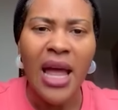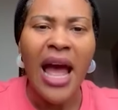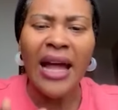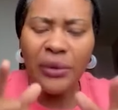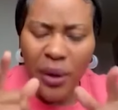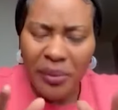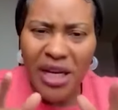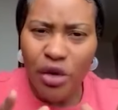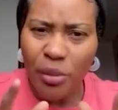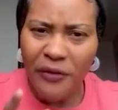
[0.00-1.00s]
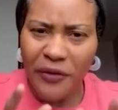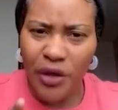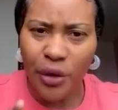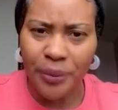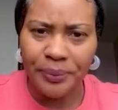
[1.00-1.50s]
And when me did do my
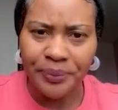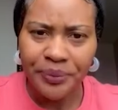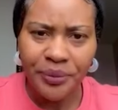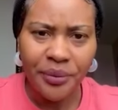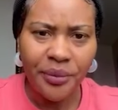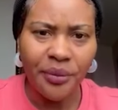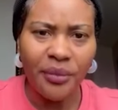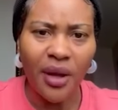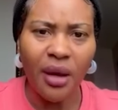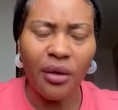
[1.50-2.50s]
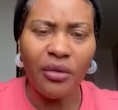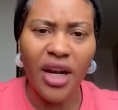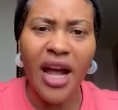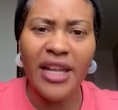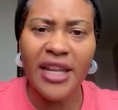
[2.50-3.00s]
video
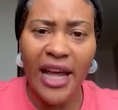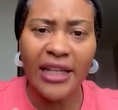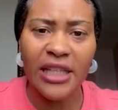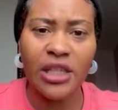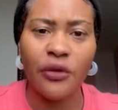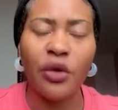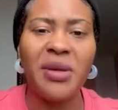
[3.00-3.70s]
regarding that interview,